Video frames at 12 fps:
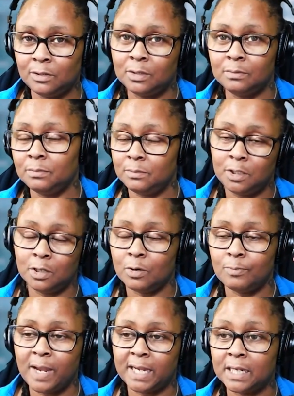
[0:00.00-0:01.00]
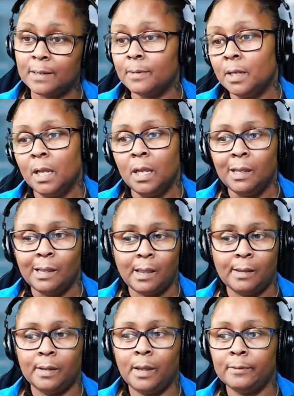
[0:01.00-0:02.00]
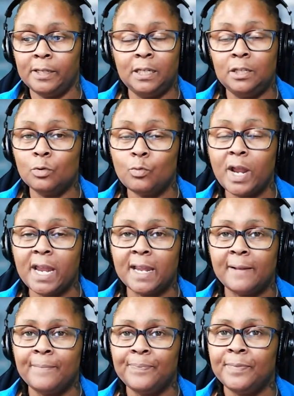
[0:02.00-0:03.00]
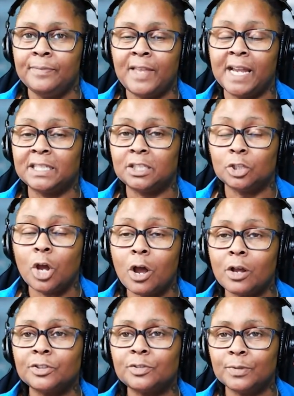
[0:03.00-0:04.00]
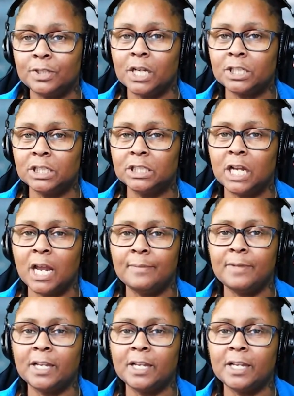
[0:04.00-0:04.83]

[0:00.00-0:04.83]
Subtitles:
You could, make it up. Either way, that's lost production time.